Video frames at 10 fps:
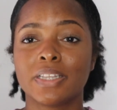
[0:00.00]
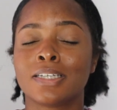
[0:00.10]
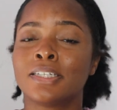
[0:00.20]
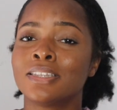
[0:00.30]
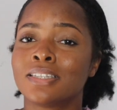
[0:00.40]

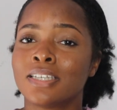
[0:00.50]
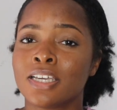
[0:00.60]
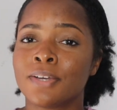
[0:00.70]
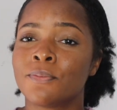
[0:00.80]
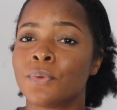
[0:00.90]
the good
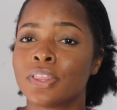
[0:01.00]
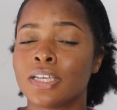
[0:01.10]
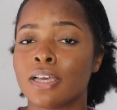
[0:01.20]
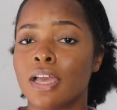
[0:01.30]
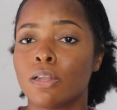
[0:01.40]
thing with the
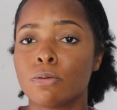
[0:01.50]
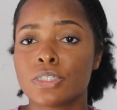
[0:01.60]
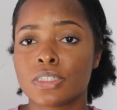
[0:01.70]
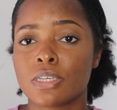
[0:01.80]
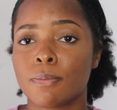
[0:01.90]

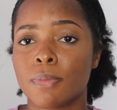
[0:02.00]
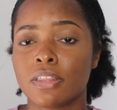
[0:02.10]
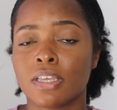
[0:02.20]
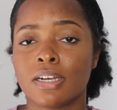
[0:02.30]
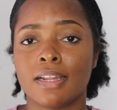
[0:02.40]
LOC
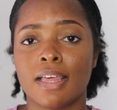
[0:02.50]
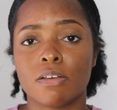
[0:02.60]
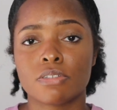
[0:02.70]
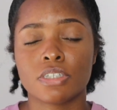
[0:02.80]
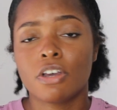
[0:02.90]
method and the
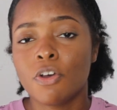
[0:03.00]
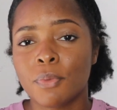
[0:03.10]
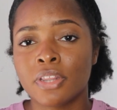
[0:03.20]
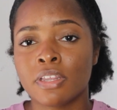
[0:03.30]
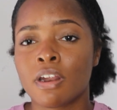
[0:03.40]
LCO
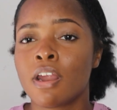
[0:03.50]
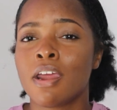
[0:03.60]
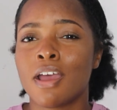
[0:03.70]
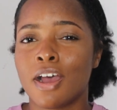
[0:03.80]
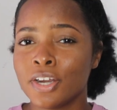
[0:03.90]
method,
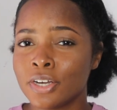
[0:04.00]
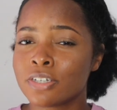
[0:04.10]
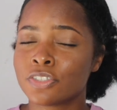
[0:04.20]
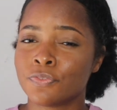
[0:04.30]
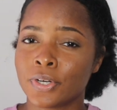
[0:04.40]
our hair
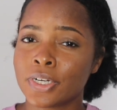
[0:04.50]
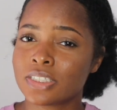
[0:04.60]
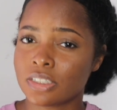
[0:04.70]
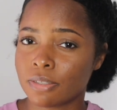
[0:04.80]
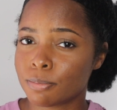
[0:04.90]
is very
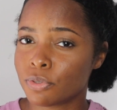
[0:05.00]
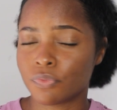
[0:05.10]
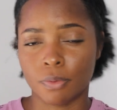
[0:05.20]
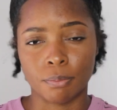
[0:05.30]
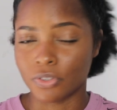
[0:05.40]
acceptable
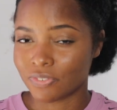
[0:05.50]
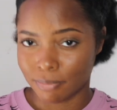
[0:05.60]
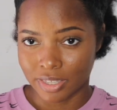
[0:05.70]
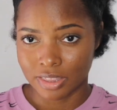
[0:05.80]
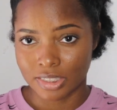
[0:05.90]
for both
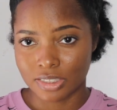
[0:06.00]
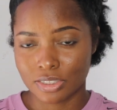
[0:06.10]
methods.